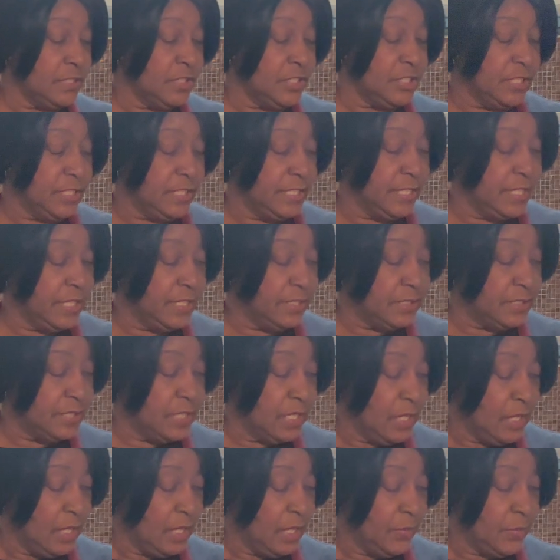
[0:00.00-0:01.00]
links,
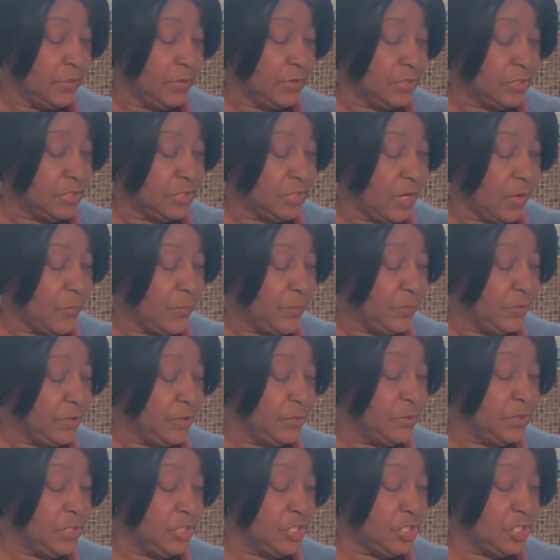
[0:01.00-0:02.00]
I'm going to start putting
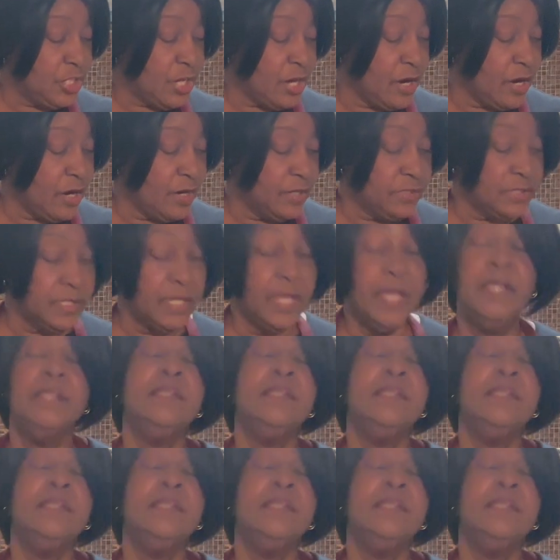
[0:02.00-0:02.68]
them in jars.